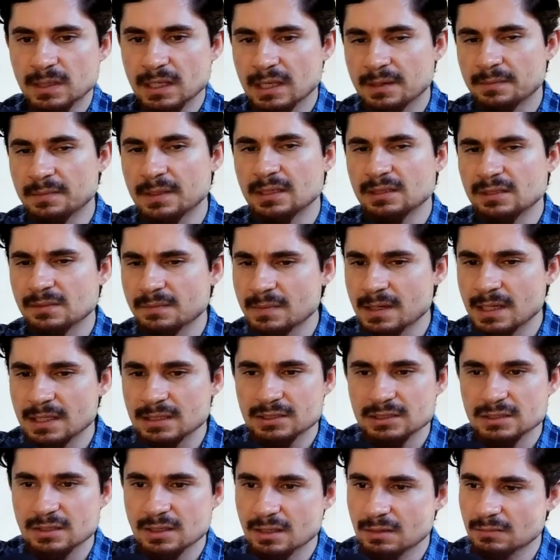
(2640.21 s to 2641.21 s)
My comedian
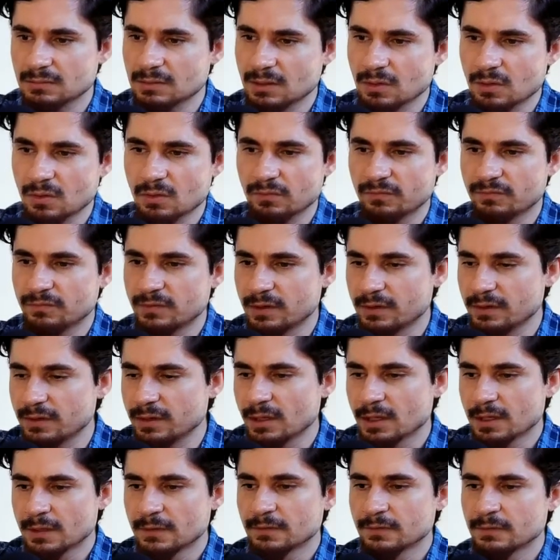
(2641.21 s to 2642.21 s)
mates, they're all
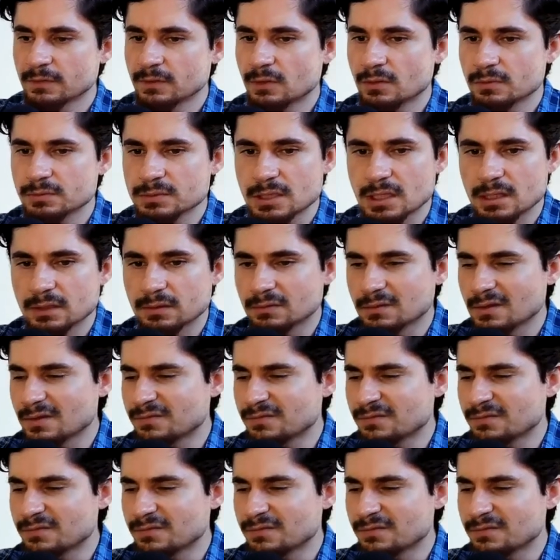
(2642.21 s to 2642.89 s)
very, you know what I'm saying?